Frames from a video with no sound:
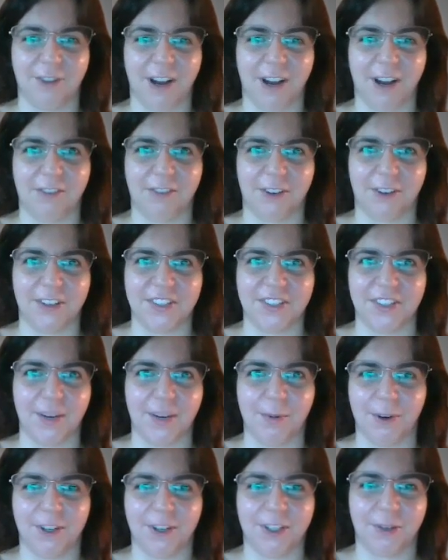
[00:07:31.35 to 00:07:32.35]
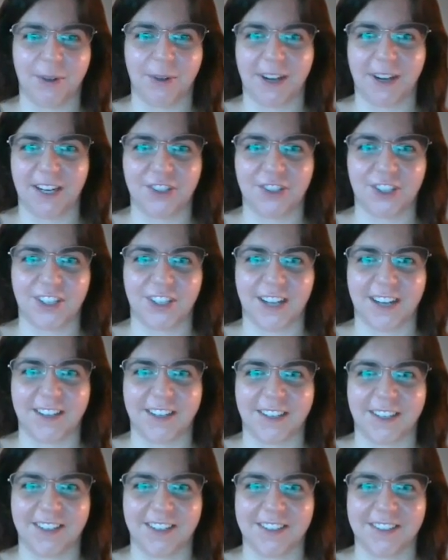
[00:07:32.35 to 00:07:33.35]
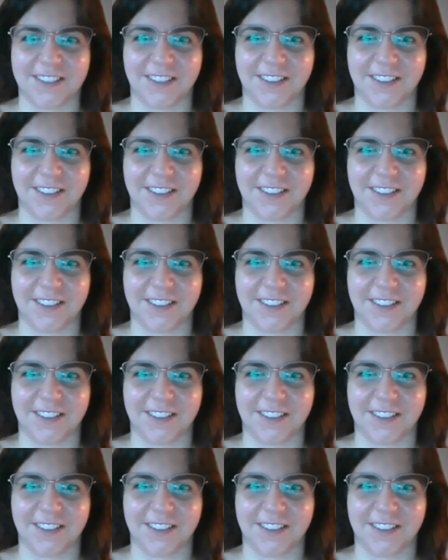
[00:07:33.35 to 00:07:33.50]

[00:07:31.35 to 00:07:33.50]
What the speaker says: Ralph Lauren's neighbor in Greenwich, Connecticut.